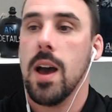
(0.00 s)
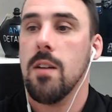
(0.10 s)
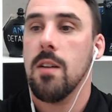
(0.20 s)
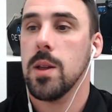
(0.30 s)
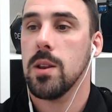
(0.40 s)
I
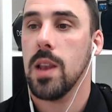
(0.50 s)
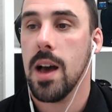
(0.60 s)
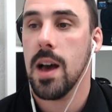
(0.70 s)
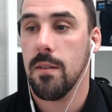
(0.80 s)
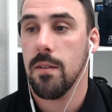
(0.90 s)
have been
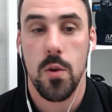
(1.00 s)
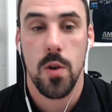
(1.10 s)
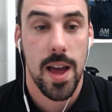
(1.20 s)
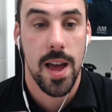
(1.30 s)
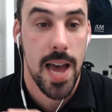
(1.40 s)
live for
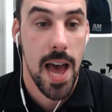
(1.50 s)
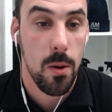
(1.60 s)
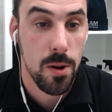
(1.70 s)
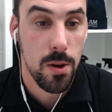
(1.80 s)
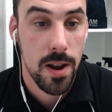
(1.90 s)
an
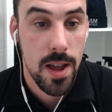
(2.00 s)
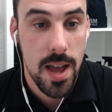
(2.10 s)
hour.